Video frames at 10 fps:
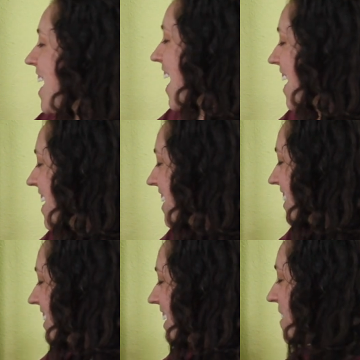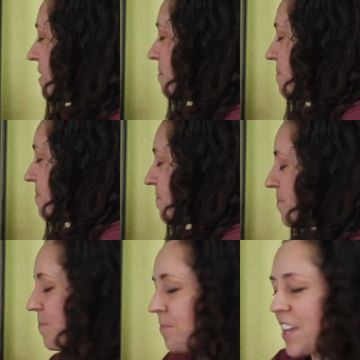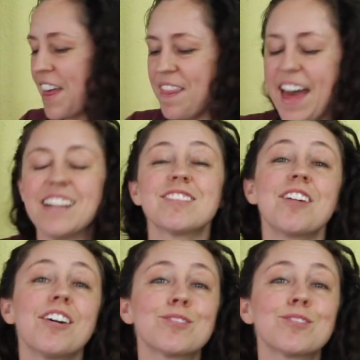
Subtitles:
And that is not